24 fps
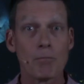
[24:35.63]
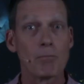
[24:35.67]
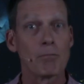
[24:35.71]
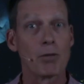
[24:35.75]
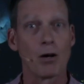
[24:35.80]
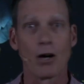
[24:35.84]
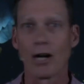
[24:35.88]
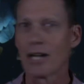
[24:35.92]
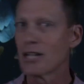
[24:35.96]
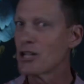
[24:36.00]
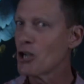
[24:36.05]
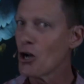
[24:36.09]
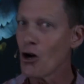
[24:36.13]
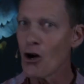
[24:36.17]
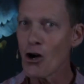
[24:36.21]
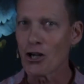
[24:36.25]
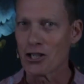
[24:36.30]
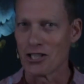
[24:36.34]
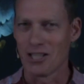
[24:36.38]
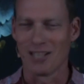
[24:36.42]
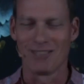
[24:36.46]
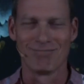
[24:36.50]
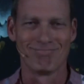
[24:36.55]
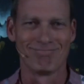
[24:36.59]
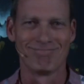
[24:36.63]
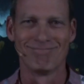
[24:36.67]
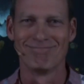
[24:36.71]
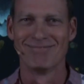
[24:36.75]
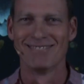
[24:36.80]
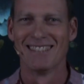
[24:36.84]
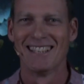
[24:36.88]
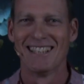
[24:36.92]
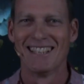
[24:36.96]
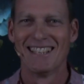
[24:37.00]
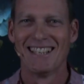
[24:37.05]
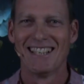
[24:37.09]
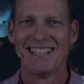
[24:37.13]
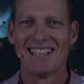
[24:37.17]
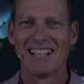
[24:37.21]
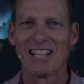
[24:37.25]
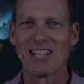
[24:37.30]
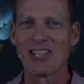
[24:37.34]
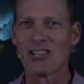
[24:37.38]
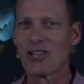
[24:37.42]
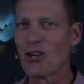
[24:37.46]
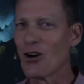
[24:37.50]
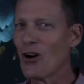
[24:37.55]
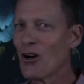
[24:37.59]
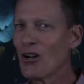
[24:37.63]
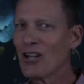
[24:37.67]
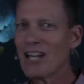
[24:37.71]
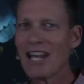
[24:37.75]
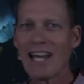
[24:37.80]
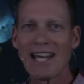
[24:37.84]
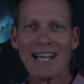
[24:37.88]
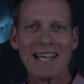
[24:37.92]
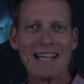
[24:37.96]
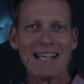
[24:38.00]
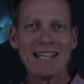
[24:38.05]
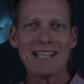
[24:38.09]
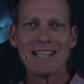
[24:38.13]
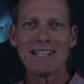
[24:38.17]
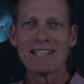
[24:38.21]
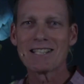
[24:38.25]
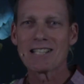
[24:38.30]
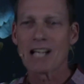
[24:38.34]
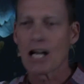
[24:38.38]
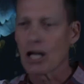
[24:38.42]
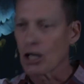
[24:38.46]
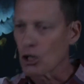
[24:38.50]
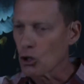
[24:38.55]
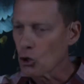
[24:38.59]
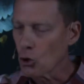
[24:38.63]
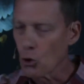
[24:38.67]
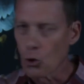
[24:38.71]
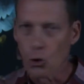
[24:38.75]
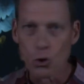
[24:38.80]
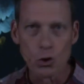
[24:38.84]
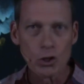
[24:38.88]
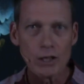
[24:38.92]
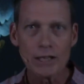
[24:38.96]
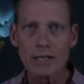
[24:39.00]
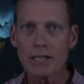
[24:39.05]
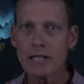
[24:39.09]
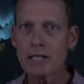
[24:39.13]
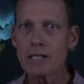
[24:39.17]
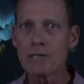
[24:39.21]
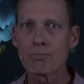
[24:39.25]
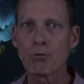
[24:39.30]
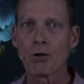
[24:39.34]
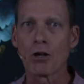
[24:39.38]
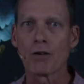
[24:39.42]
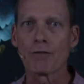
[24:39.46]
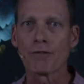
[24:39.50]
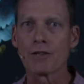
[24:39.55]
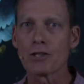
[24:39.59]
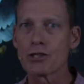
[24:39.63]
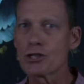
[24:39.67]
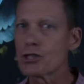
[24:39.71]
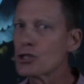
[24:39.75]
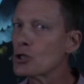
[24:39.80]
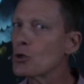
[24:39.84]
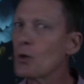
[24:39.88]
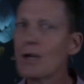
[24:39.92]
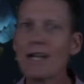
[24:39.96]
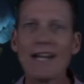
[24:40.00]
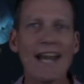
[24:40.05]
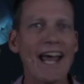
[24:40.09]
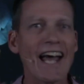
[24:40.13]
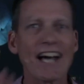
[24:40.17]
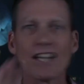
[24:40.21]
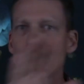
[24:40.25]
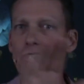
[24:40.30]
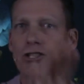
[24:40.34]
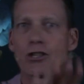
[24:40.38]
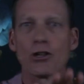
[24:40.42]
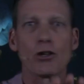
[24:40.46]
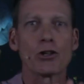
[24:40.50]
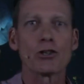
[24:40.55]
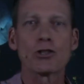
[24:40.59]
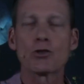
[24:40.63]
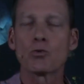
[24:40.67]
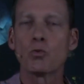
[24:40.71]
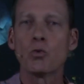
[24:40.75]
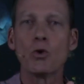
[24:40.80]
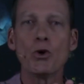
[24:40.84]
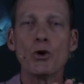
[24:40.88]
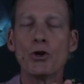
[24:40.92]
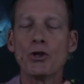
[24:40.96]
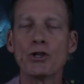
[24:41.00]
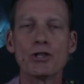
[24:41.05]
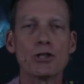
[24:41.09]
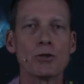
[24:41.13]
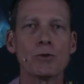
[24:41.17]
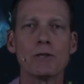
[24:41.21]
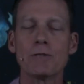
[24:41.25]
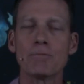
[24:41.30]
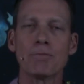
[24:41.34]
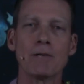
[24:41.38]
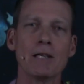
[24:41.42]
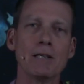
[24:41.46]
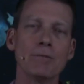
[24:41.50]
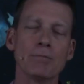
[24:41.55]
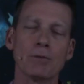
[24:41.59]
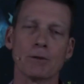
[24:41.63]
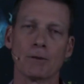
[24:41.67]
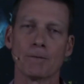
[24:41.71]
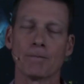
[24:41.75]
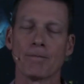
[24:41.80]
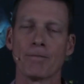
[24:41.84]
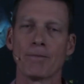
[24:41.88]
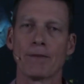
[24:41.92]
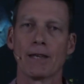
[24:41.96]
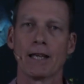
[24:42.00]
By God. God is calling these prophets to announce God's word to his people.